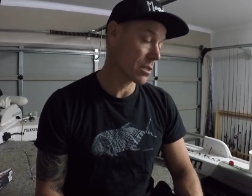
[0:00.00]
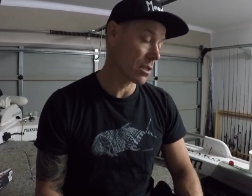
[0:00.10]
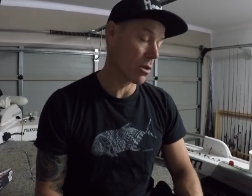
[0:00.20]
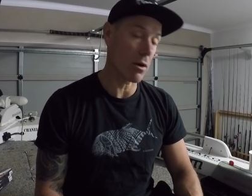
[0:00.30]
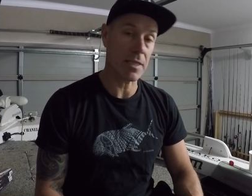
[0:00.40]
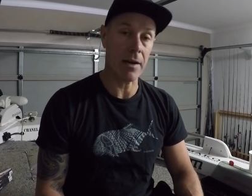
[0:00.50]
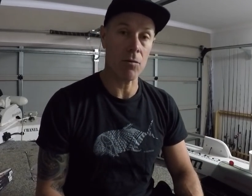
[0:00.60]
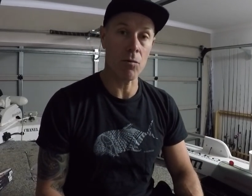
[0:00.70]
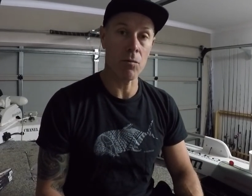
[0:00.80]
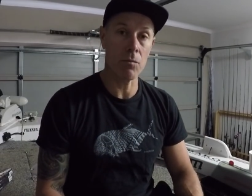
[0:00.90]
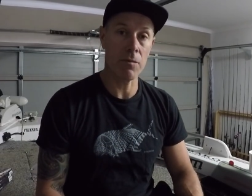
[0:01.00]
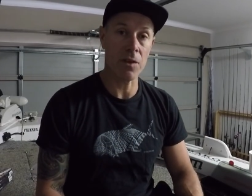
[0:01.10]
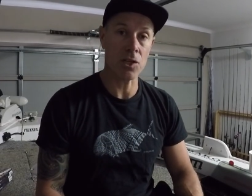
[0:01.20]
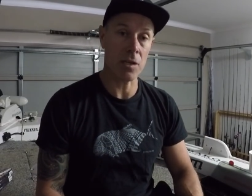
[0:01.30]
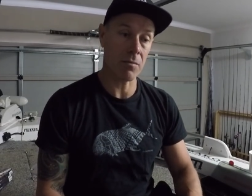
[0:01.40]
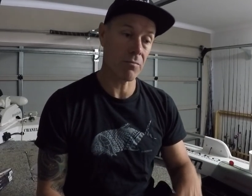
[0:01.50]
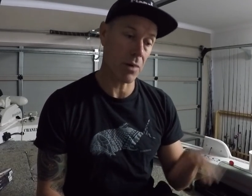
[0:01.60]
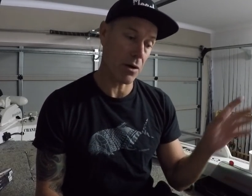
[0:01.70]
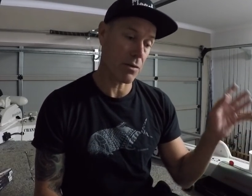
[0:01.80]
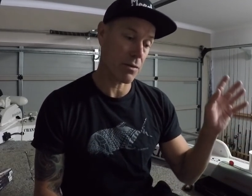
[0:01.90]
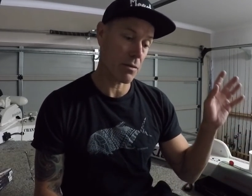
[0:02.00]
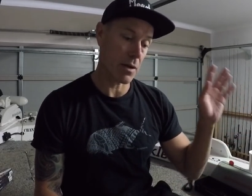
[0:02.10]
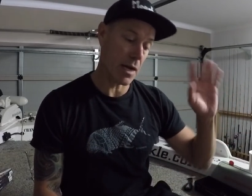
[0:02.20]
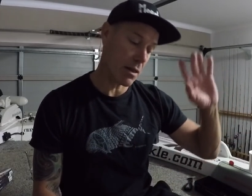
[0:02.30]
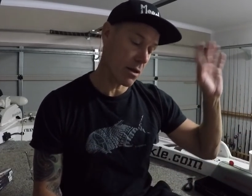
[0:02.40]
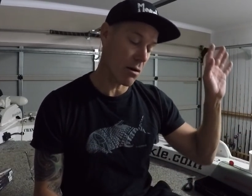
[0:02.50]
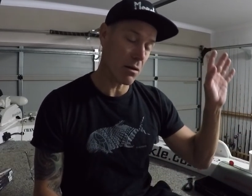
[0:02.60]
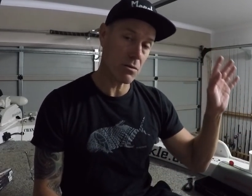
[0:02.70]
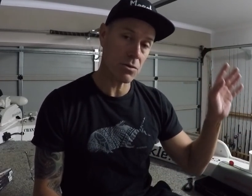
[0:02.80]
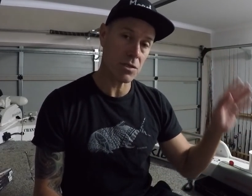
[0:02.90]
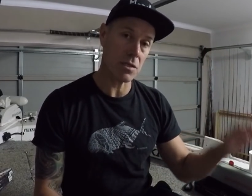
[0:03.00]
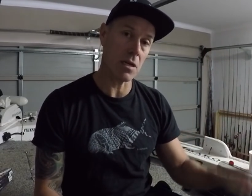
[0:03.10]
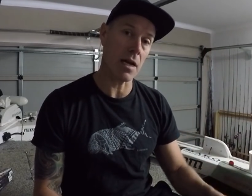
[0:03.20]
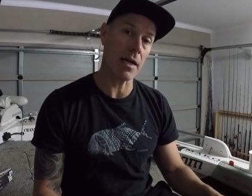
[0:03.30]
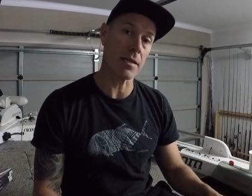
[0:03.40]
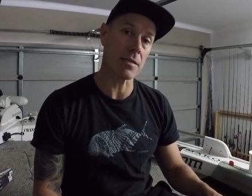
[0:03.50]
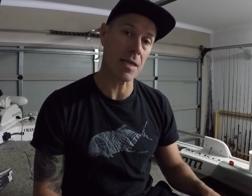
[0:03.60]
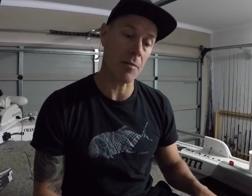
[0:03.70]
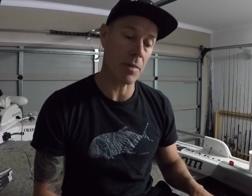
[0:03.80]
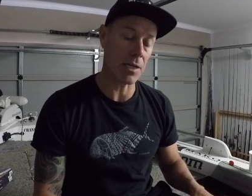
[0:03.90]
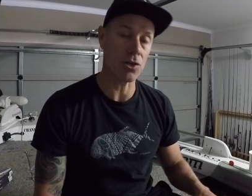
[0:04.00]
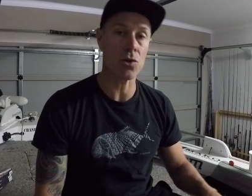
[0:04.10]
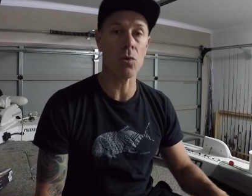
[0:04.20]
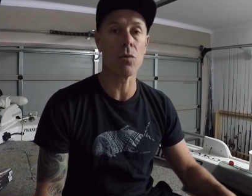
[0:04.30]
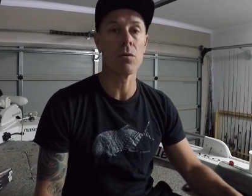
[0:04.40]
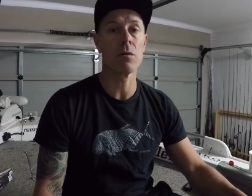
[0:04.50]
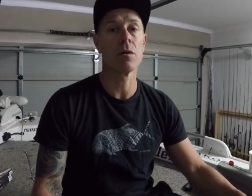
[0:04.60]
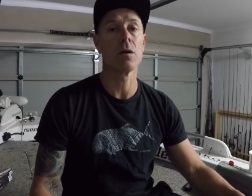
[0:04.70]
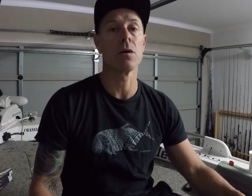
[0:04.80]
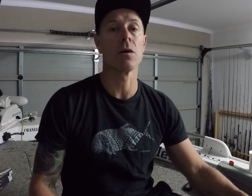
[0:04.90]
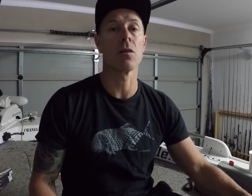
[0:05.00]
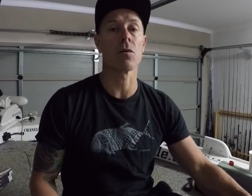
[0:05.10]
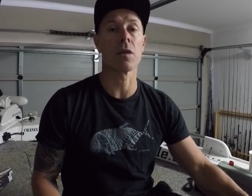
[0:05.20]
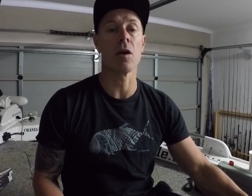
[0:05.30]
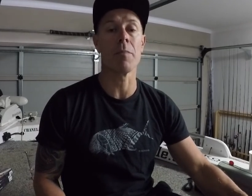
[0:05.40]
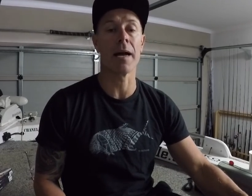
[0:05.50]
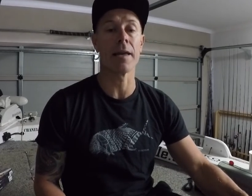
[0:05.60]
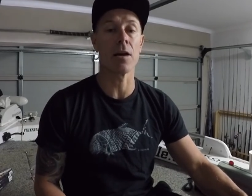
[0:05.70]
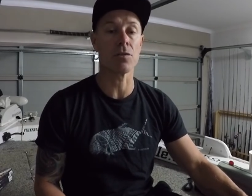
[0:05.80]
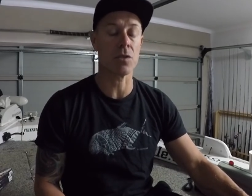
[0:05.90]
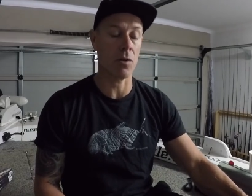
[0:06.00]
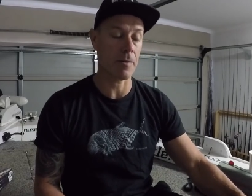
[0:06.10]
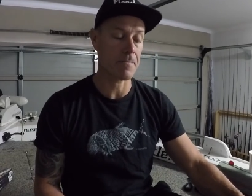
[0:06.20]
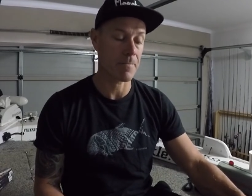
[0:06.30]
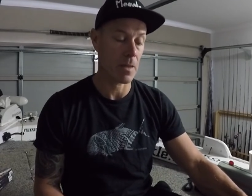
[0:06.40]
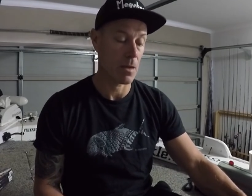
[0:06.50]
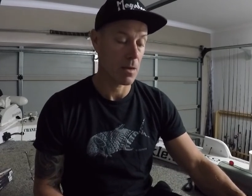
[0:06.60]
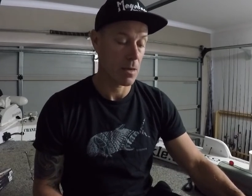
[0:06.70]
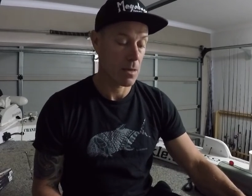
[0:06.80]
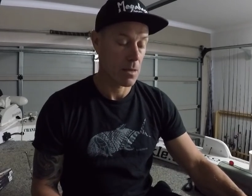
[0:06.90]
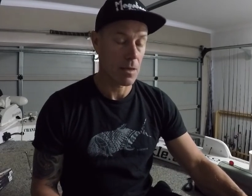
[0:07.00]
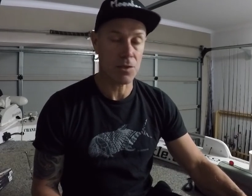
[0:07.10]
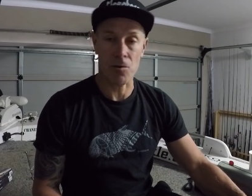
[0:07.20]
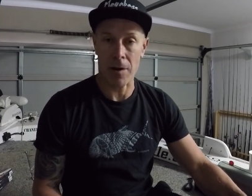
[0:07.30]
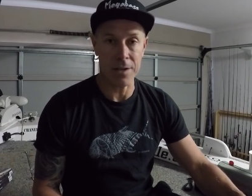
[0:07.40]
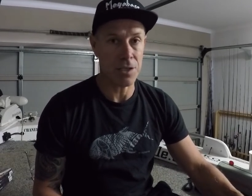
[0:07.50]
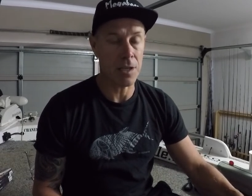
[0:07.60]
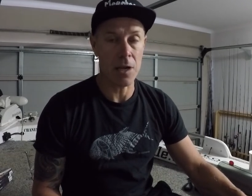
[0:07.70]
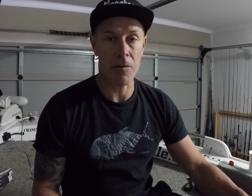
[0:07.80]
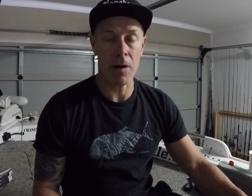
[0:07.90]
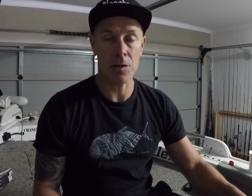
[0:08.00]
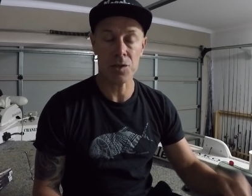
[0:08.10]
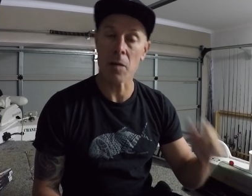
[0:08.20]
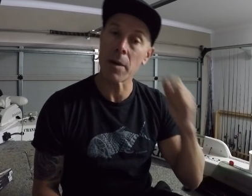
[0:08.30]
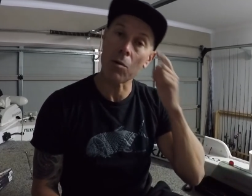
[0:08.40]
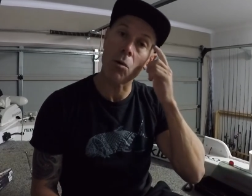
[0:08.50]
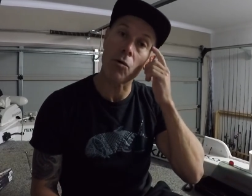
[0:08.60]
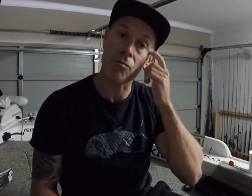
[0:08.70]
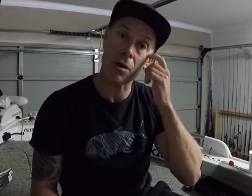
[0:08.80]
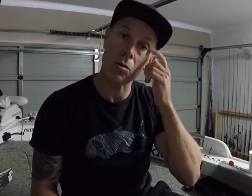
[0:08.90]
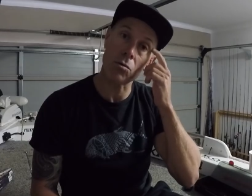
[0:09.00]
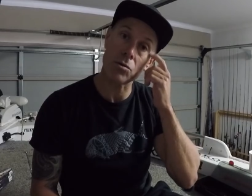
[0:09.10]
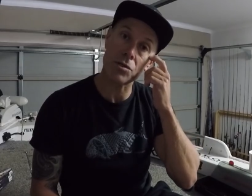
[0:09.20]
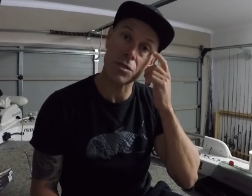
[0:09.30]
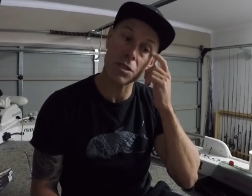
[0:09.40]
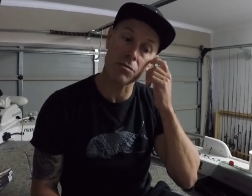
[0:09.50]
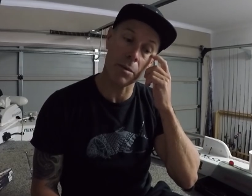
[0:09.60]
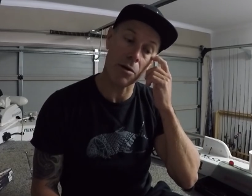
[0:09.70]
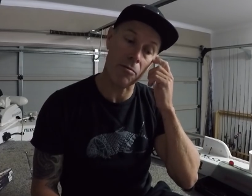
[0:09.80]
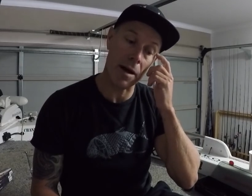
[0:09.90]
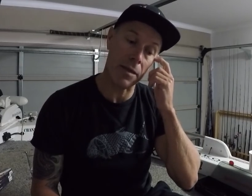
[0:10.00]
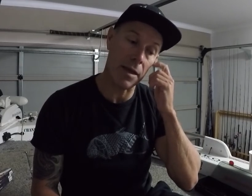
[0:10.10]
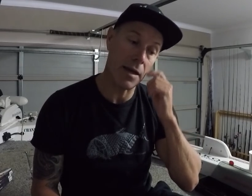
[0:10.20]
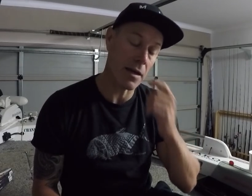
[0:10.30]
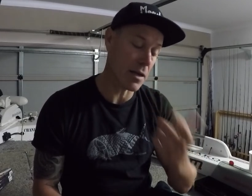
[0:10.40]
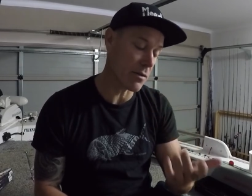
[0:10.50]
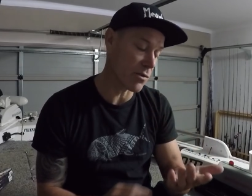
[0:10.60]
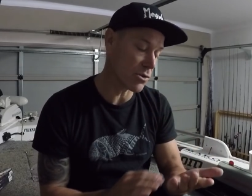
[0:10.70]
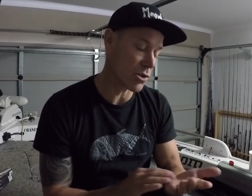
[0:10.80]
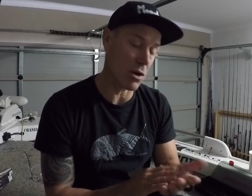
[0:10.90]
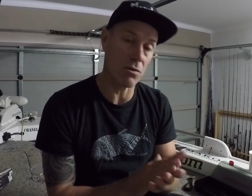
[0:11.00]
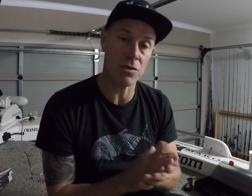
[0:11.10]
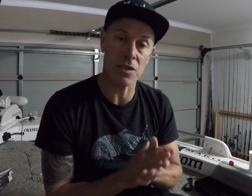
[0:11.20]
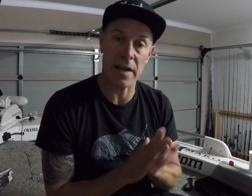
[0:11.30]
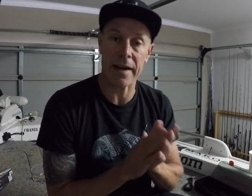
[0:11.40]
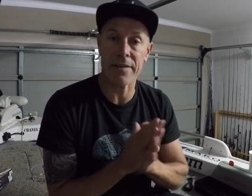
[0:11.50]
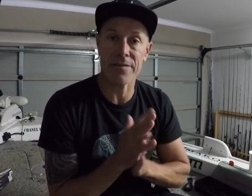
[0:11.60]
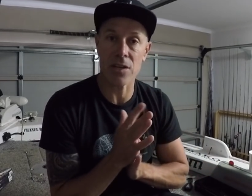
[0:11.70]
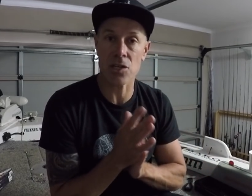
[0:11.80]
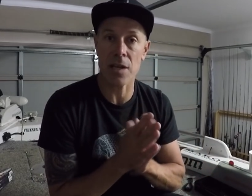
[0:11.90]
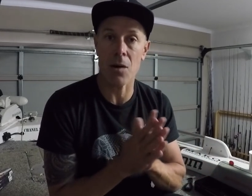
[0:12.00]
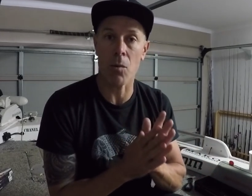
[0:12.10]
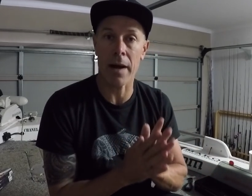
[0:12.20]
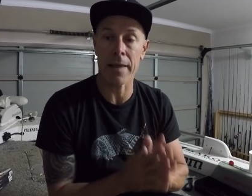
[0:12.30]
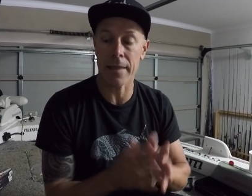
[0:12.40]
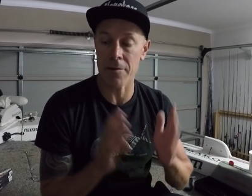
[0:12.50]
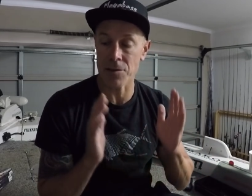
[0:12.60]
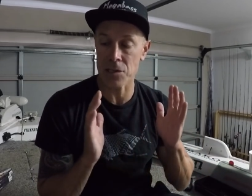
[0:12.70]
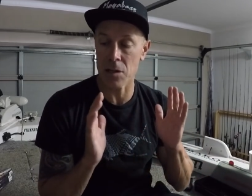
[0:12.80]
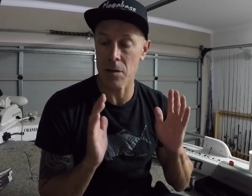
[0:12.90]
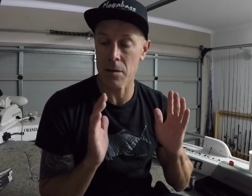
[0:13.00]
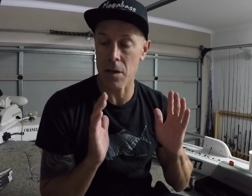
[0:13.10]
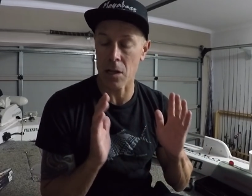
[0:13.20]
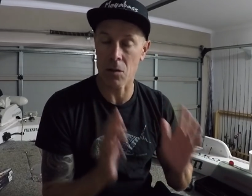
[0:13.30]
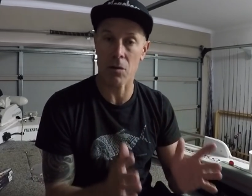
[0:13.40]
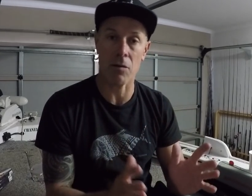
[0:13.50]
light tackle fishing, both out of the islands and inshore along the Omani coastline. It's crazy. There are so many world records swimming around there if you chose to target fish that way. There is a lot